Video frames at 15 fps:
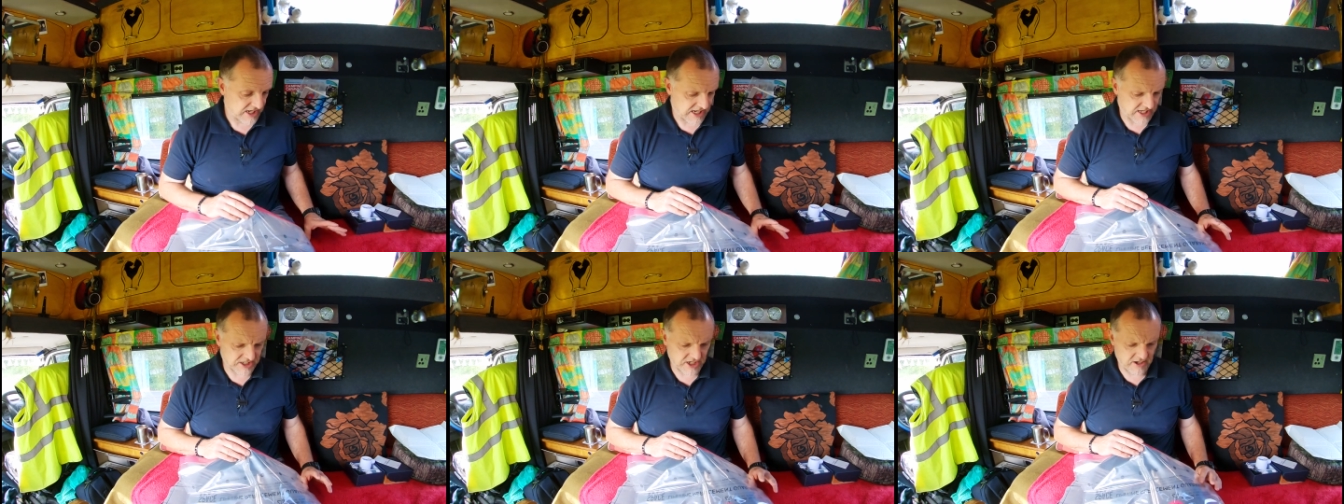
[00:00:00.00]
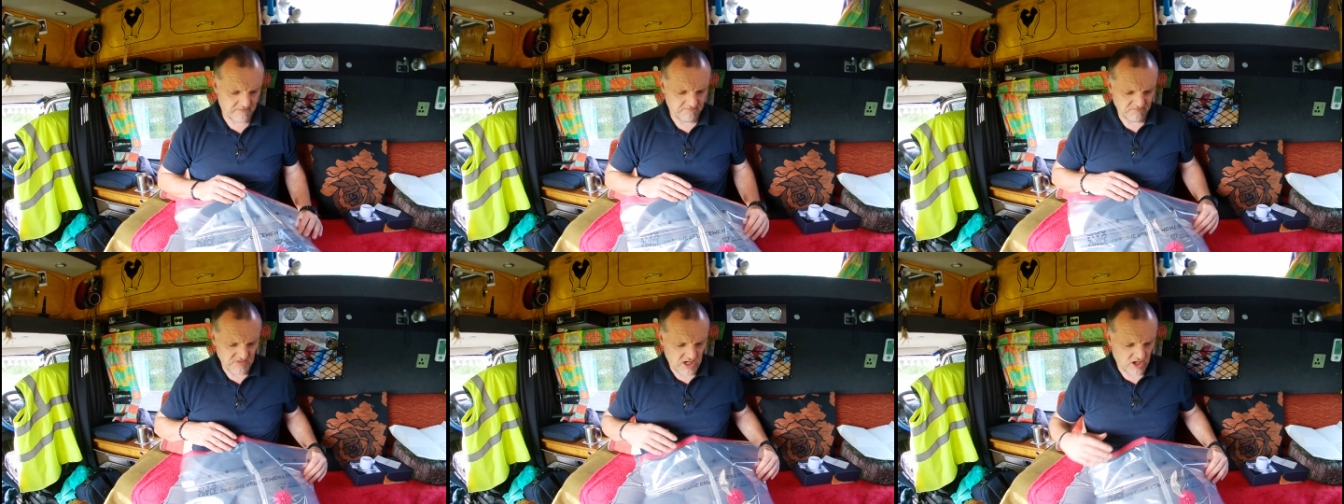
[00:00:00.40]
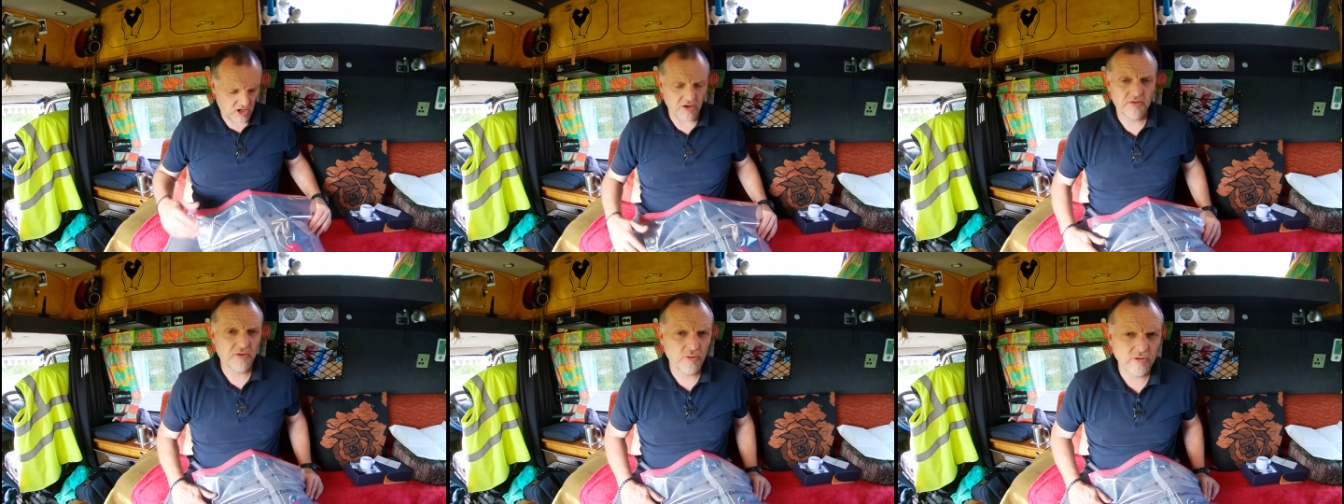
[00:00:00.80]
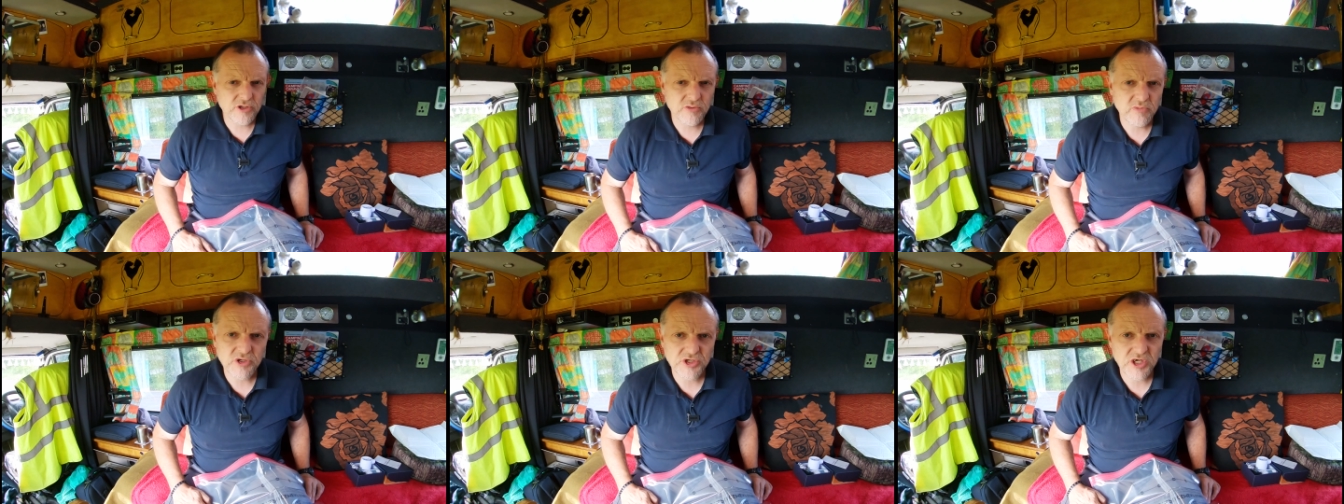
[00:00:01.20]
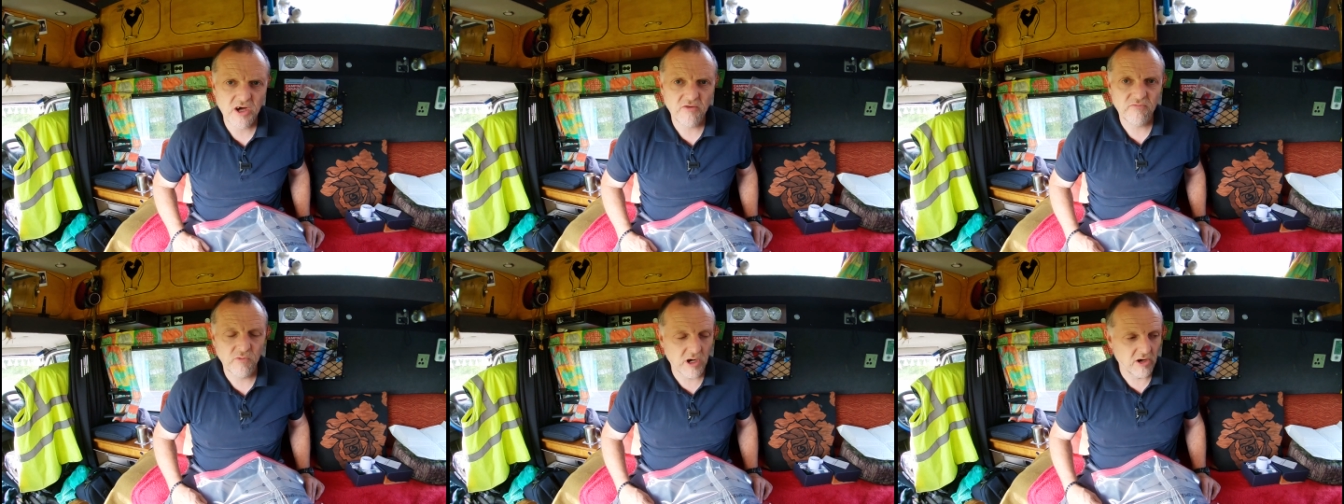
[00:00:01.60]
And I thought to
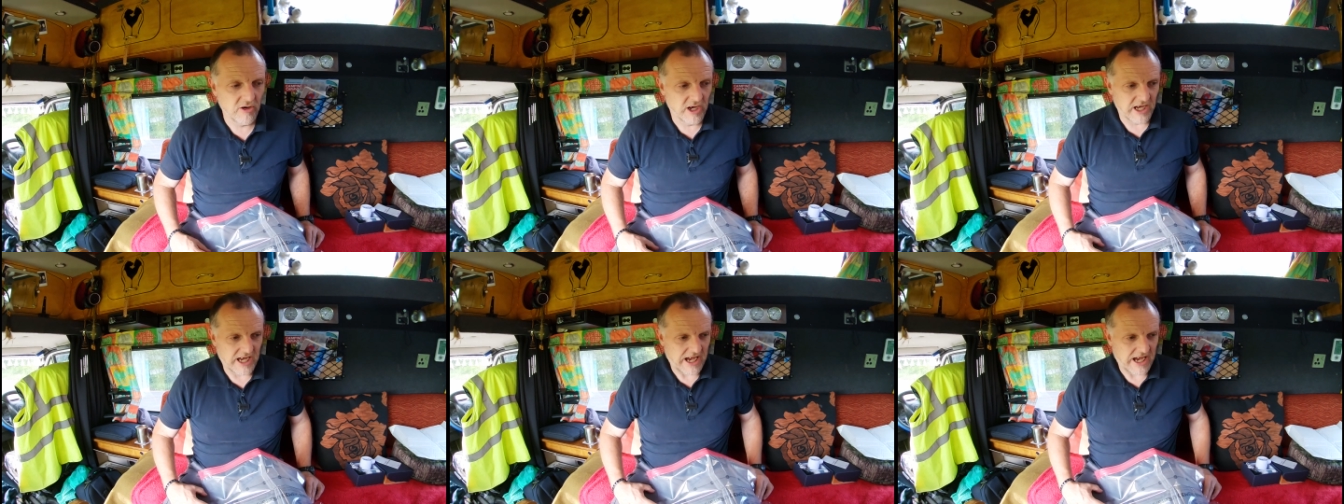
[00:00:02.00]
myself, well,